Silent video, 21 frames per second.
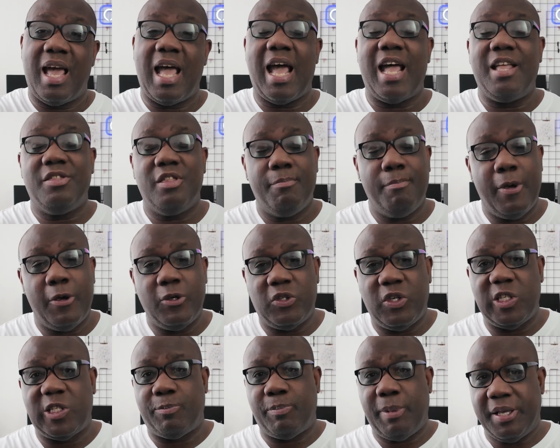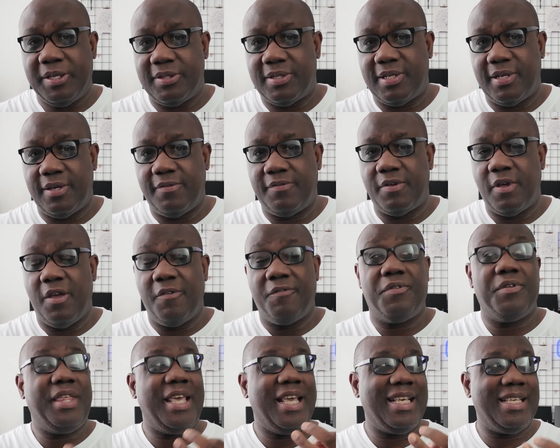and the most expensive
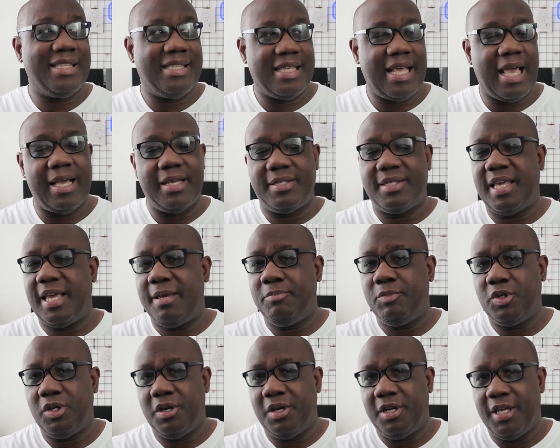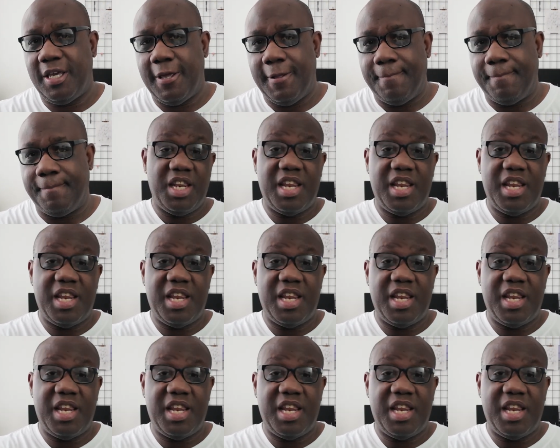for the exact same journey.